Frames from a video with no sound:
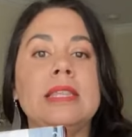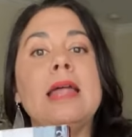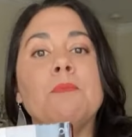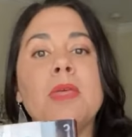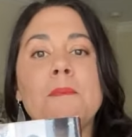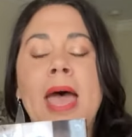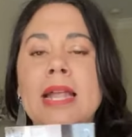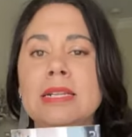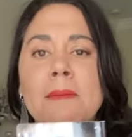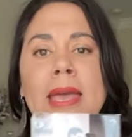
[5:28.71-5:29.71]
that the
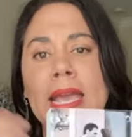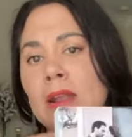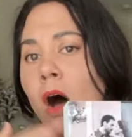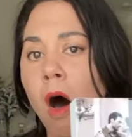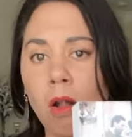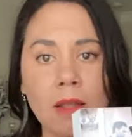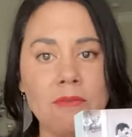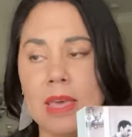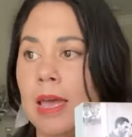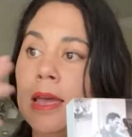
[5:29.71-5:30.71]
pandemic and all of
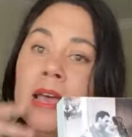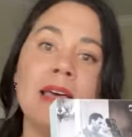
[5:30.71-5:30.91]
the